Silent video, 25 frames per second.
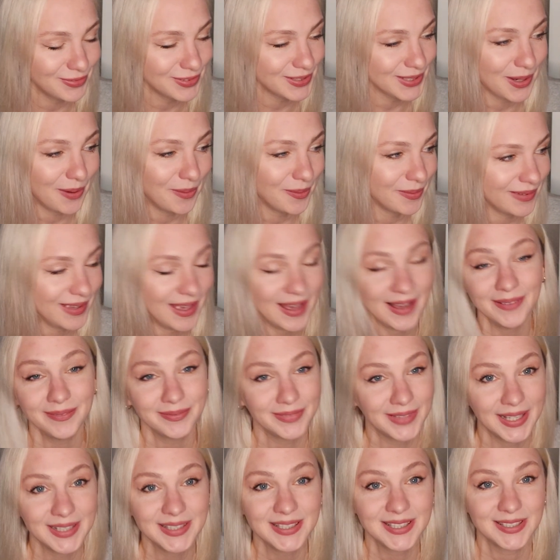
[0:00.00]
So yeah,
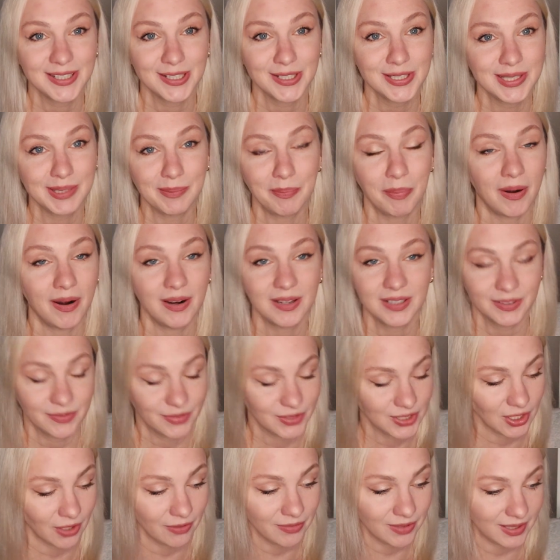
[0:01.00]
that's just a part of
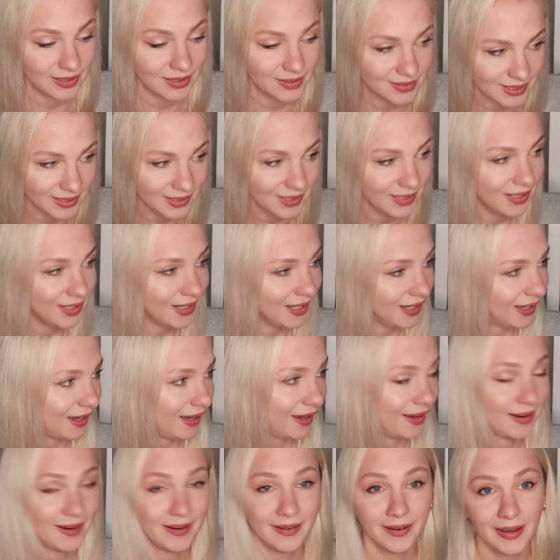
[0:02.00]
Soviet
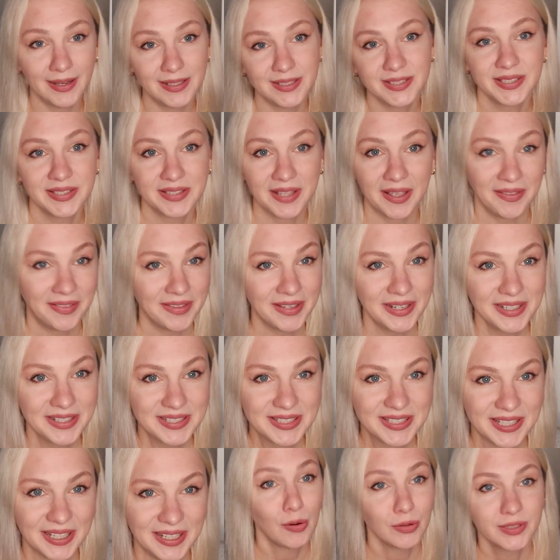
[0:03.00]

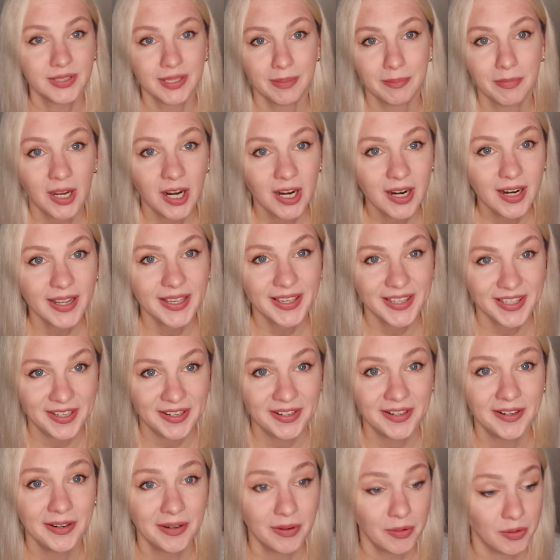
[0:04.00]
aesthetics. Or Tamara
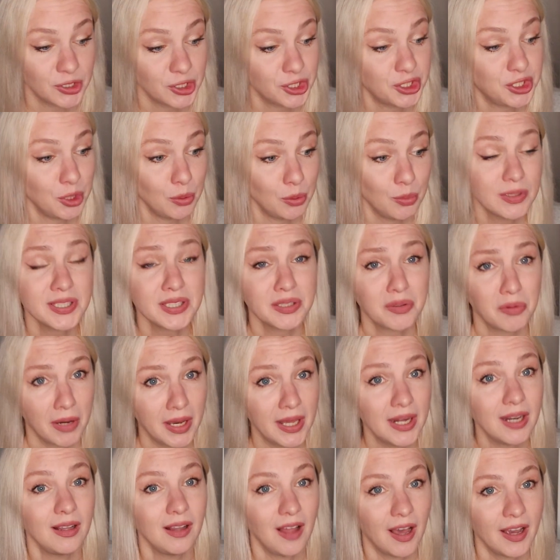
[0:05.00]
here, she was
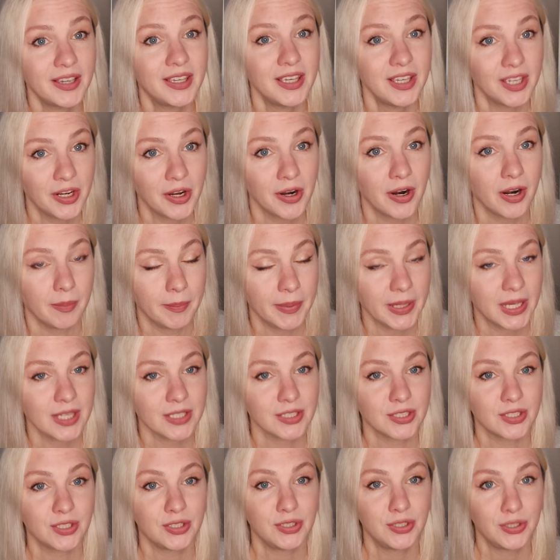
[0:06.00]
quite a lucky girl
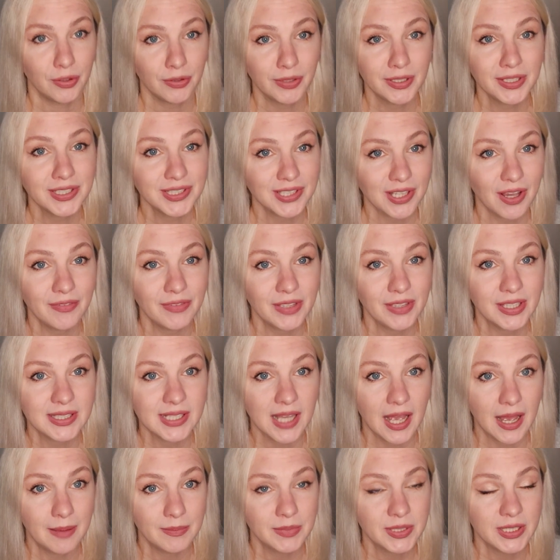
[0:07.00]
because during
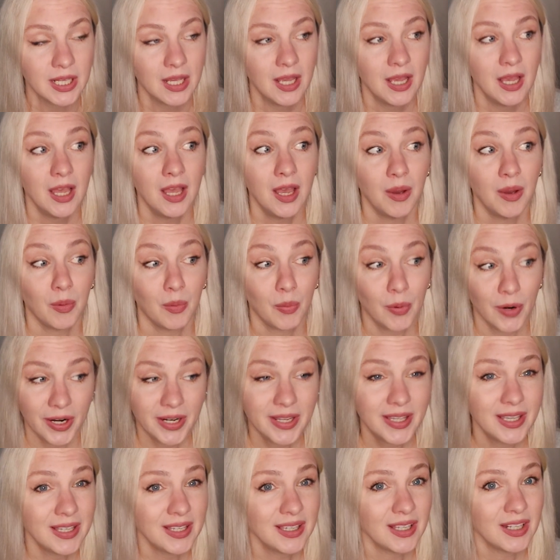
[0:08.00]
Soviet times,
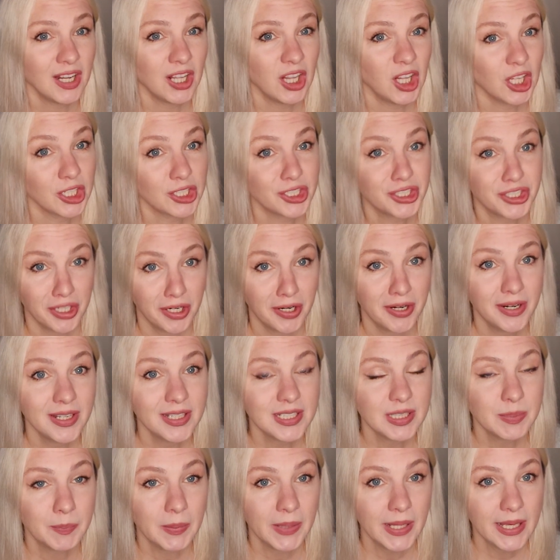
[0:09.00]
working in a
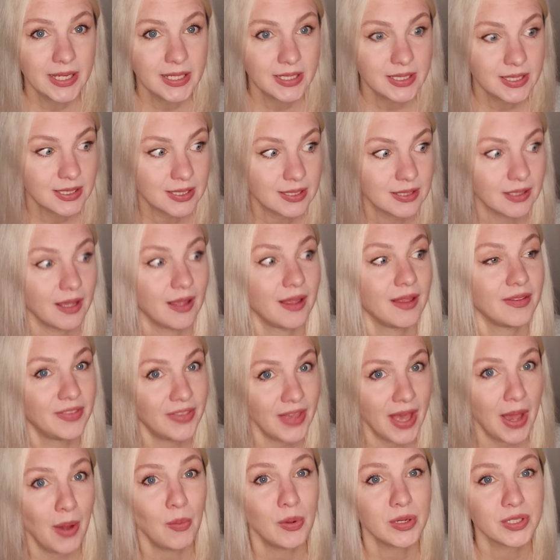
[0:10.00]
luxurious place,
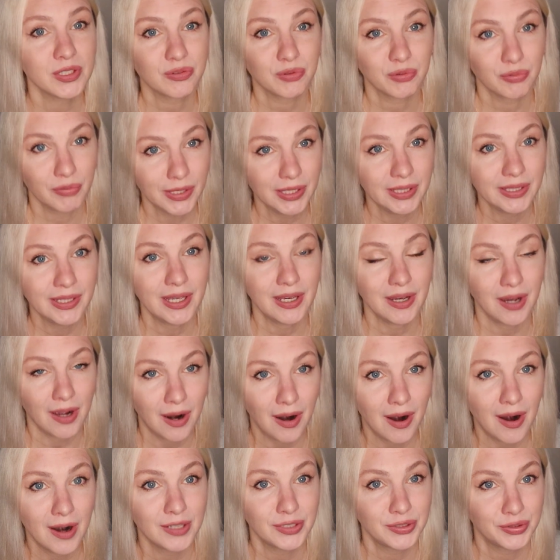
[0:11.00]
that was really
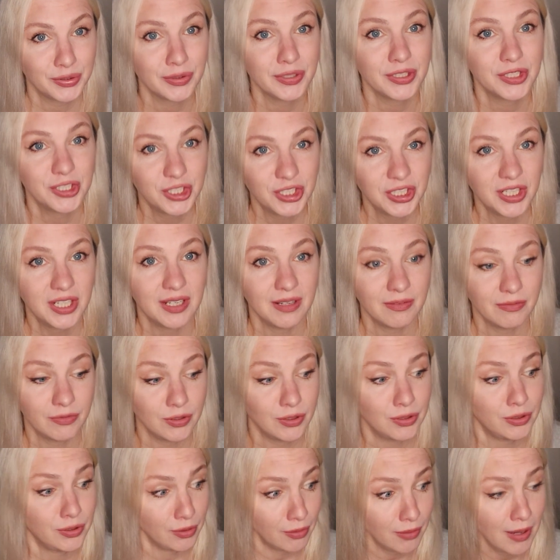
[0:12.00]
hard to achieve.
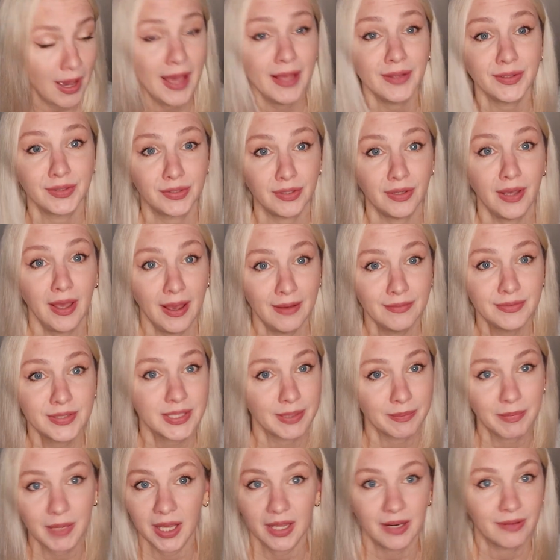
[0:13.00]
You had to
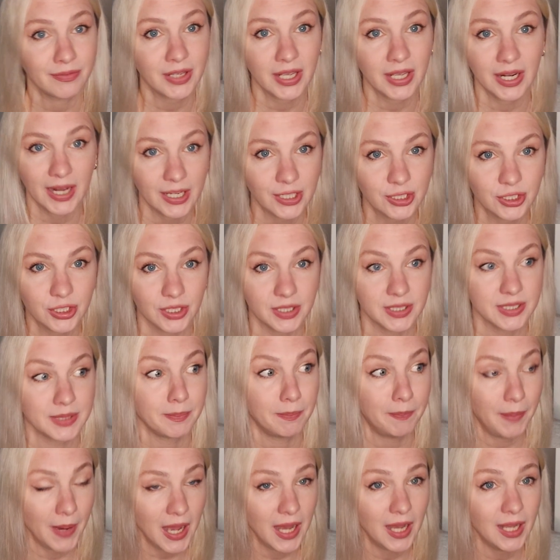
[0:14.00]
have some kind of
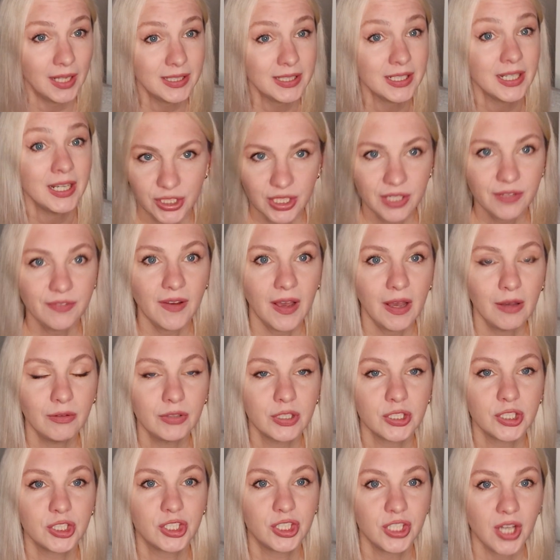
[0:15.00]
connections, but she
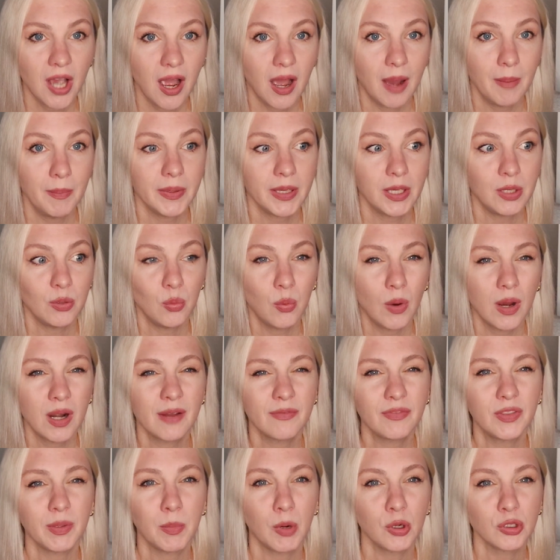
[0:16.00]
found a job in
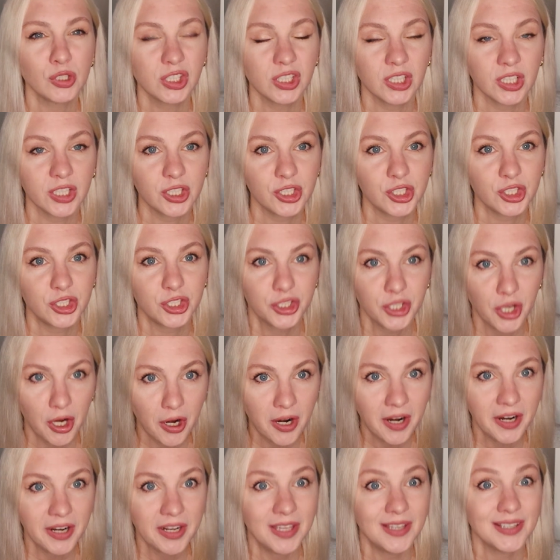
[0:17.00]
one of the most
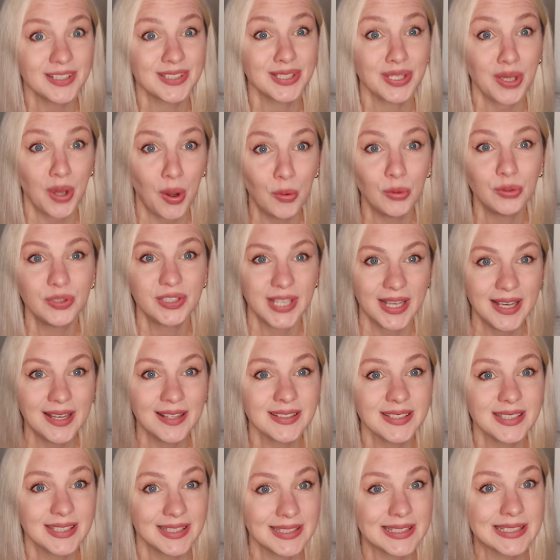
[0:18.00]
luxurious
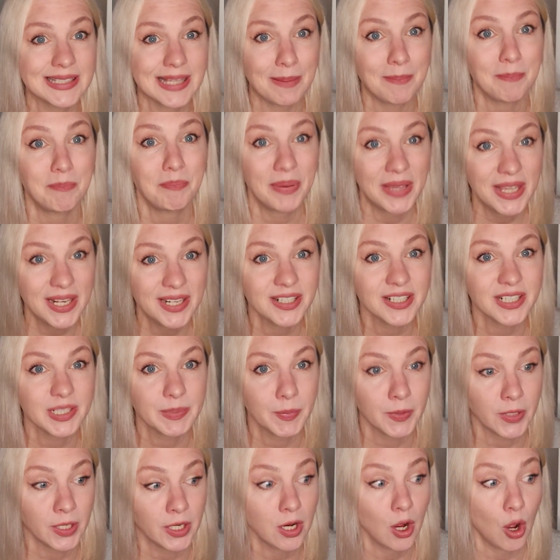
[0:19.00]
hotels in St.
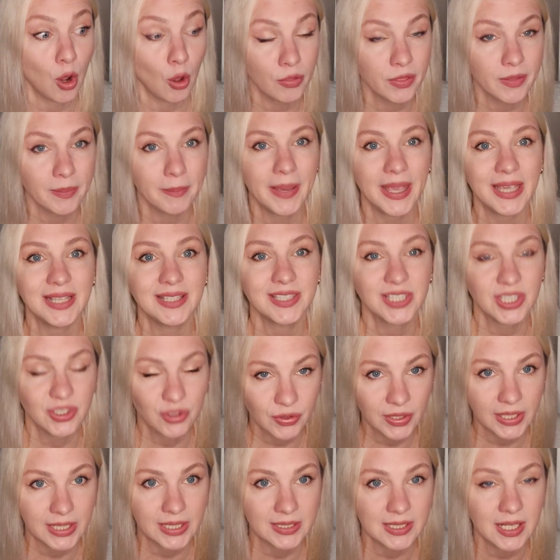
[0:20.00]
Petersburg on the main
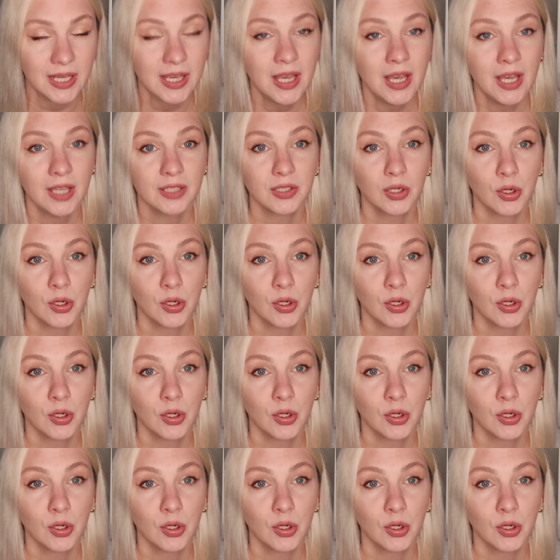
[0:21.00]
street.